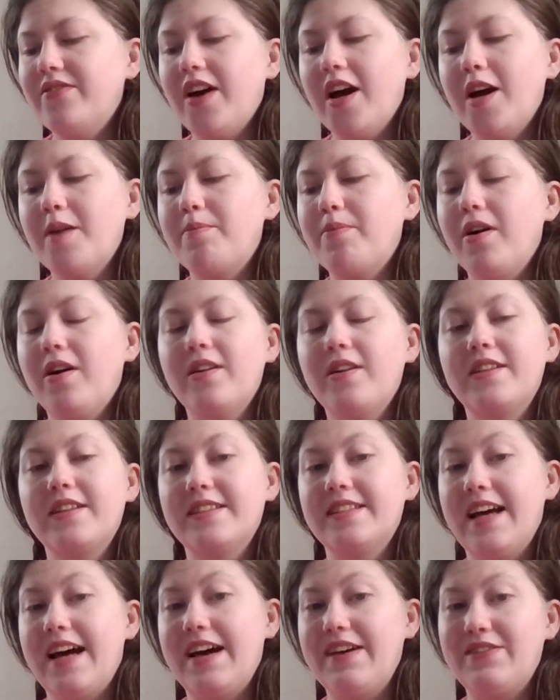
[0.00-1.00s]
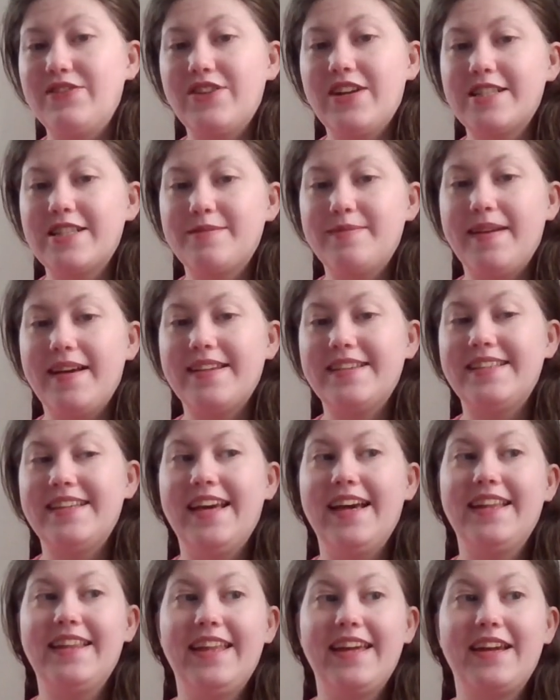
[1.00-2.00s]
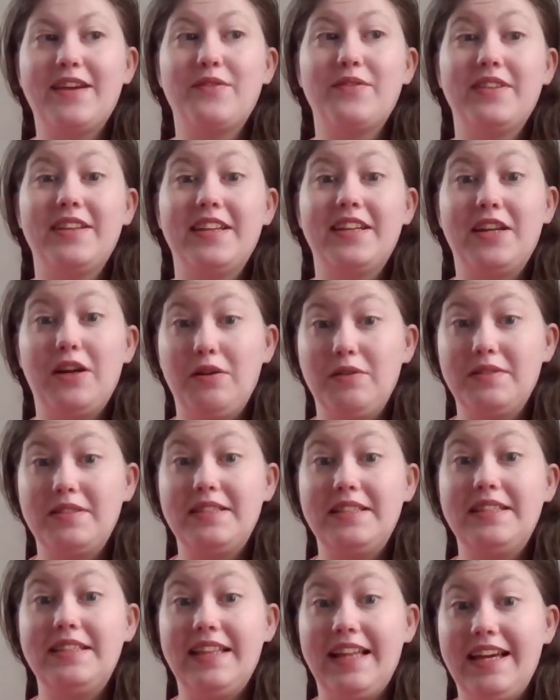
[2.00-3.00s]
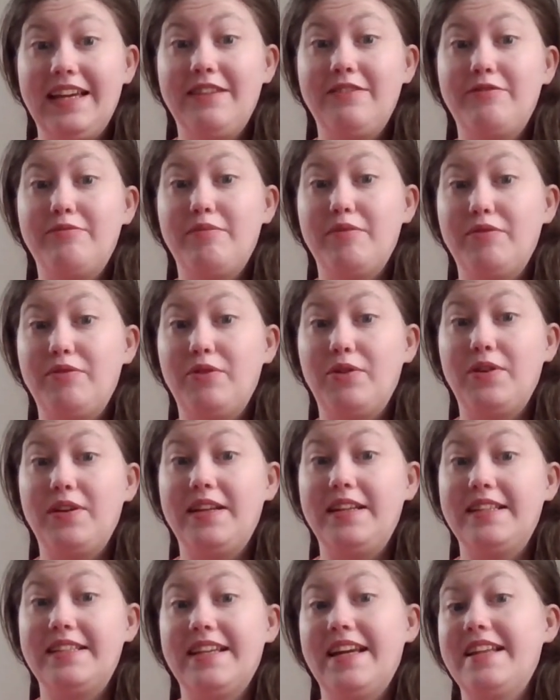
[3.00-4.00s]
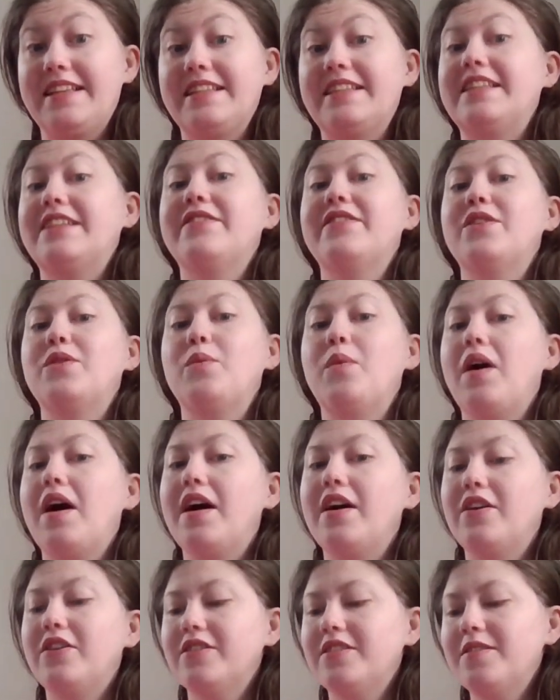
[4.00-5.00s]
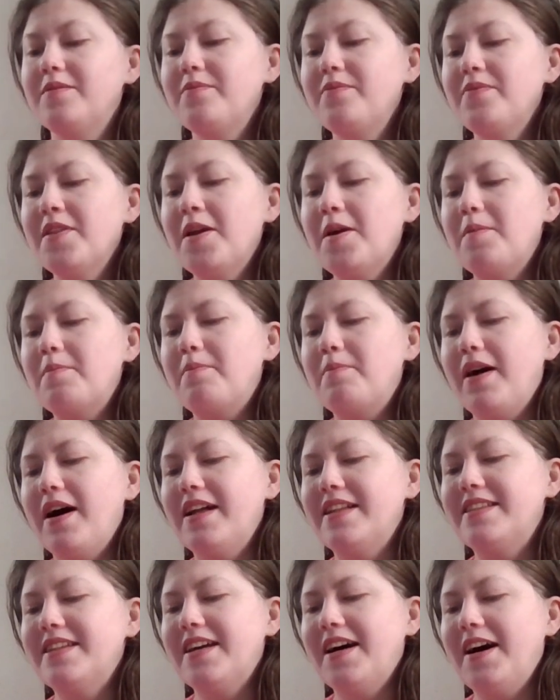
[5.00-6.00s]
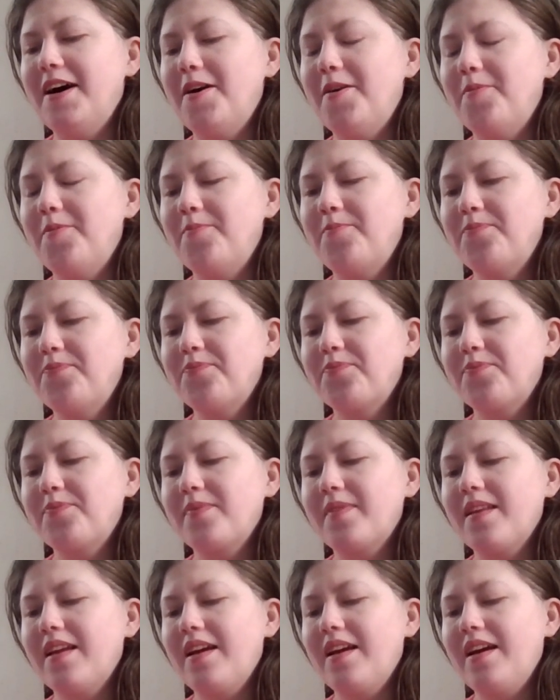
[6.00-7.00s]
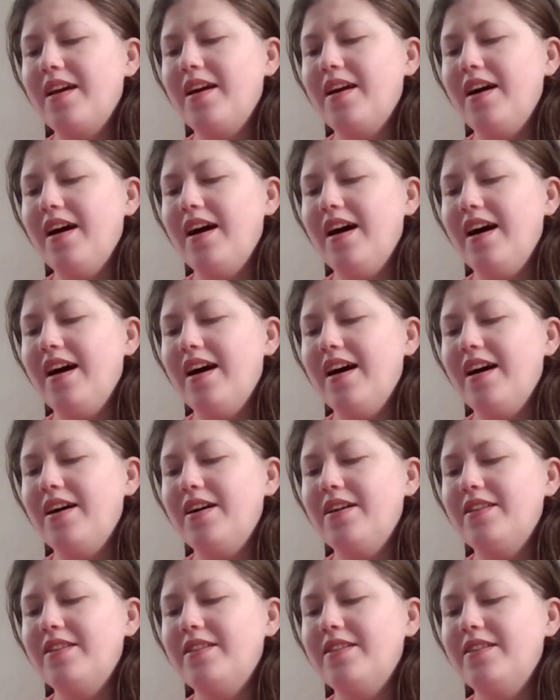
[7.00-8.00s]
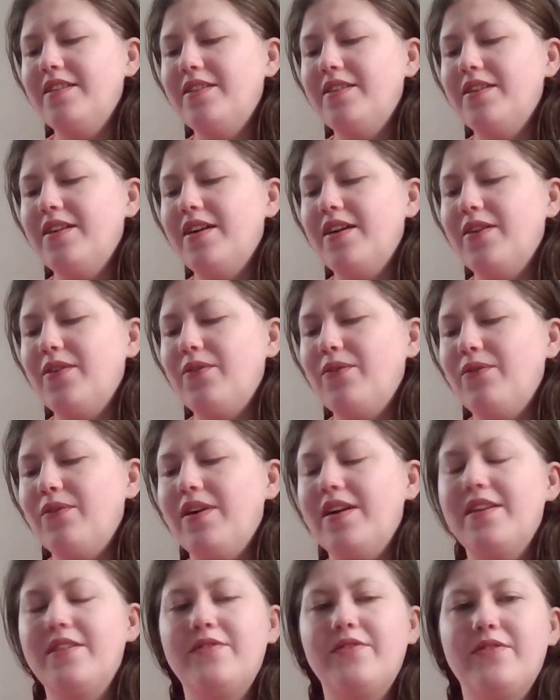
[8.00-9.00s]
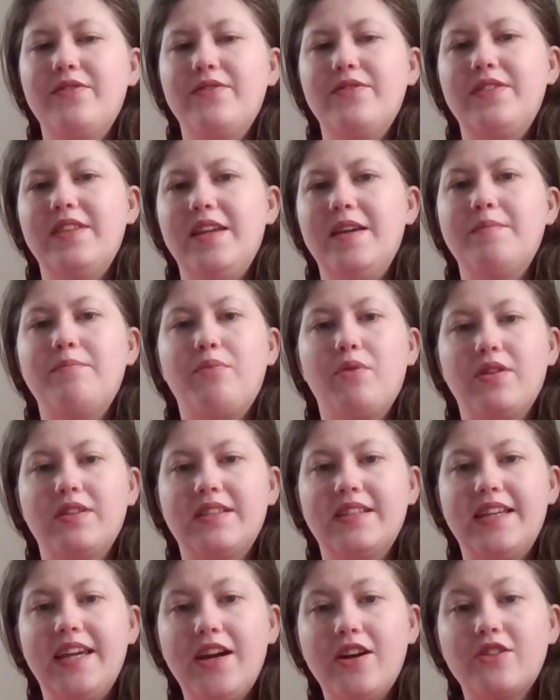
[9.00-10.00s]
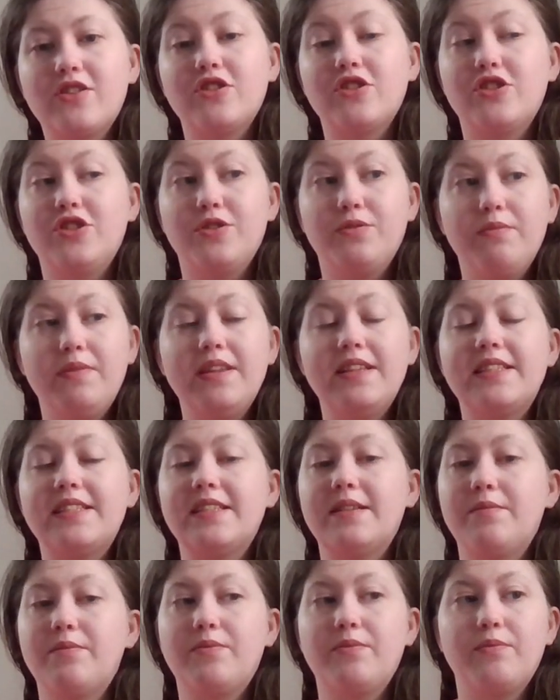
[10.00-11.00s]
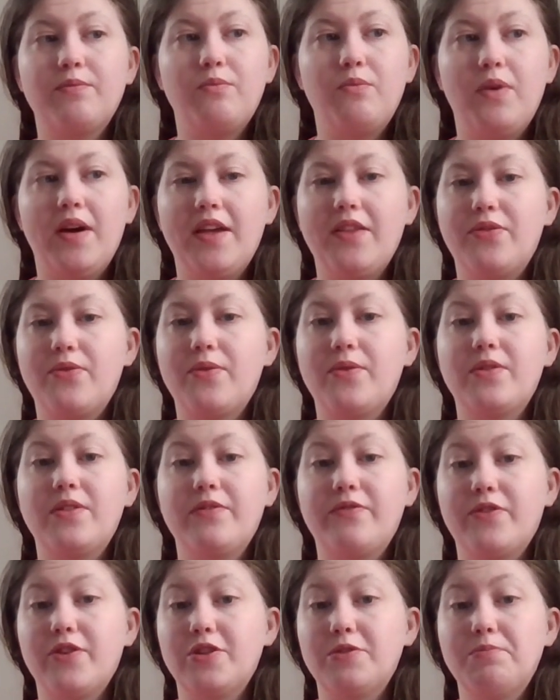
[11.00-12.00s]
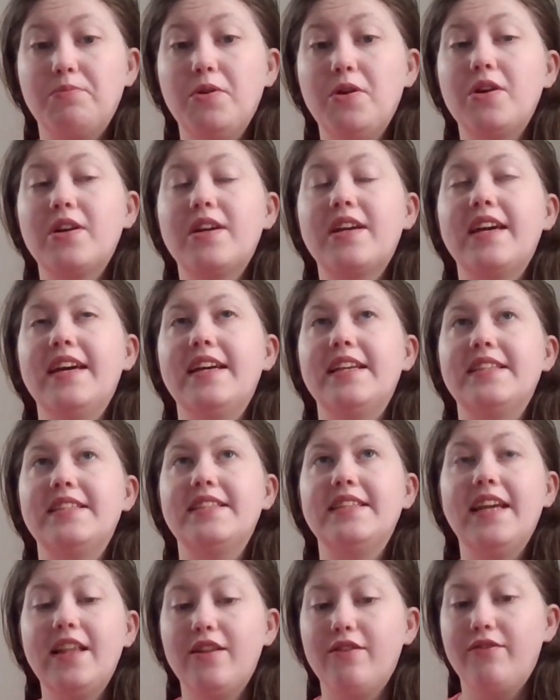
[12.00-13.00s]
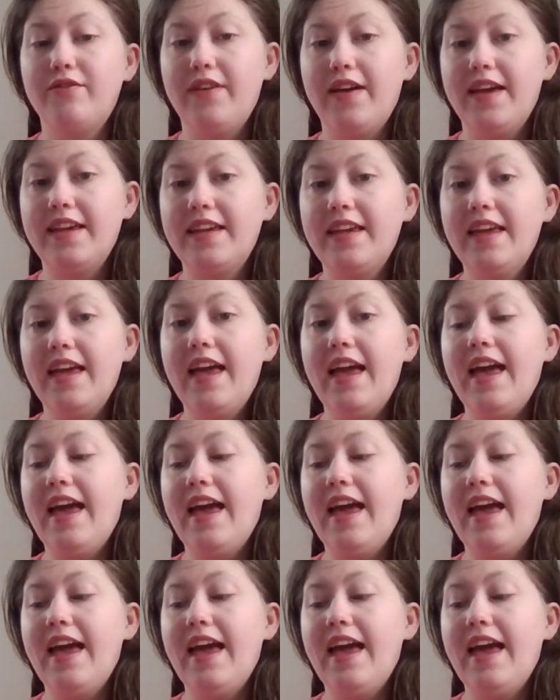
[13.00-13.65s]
Firepaw does not have a tragic past. He had like a really cozy life before he decided to live in the wild. But one of the important characters you meet some way through the first book is Yellowfang,